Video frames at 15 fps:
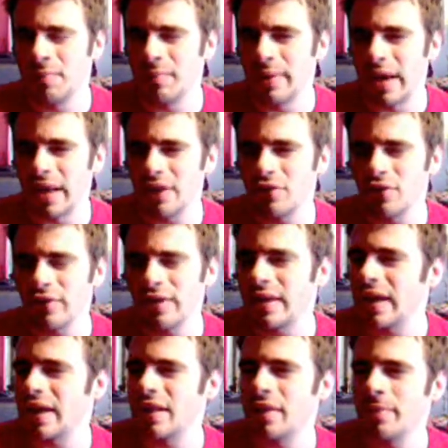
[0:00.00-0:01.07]
but towards the
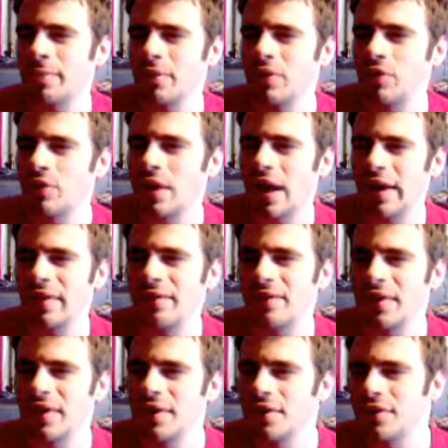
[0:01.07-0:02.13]
end of the book, you kind of
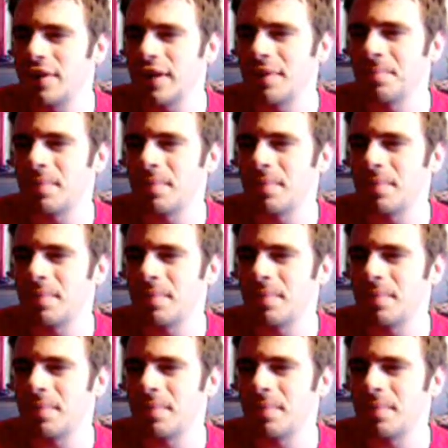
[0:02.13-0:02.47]
figure Deacon